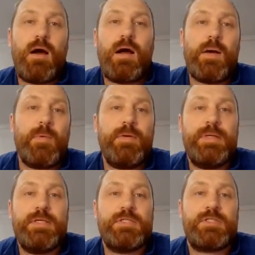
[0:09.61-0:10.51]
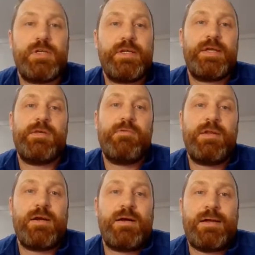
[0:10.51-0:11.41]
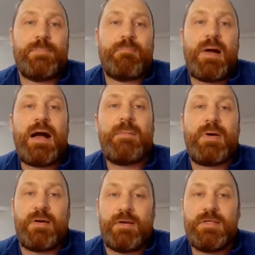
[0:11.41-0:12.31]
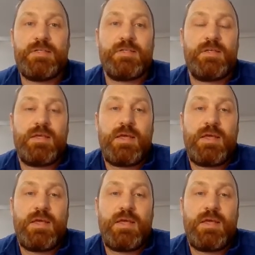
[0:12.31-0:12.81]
We're going to be starting a unit on pop art,